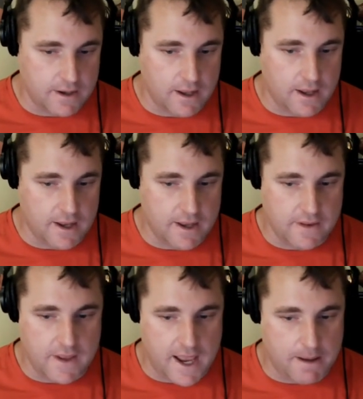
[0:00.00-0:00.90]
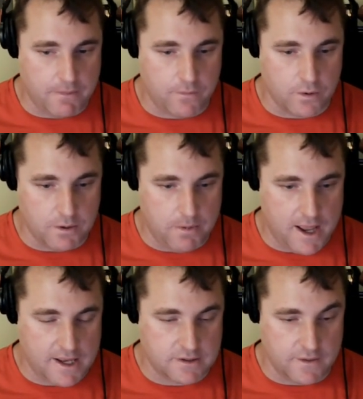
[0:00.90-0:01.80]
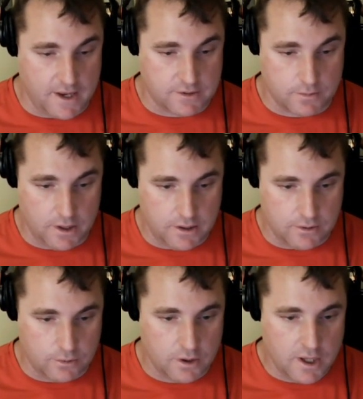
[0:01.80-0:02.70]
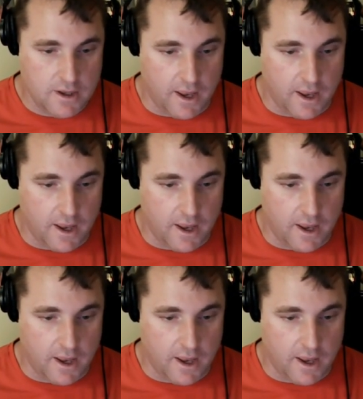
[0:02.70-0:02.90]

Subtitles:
in the app before you buy. So that's really cool.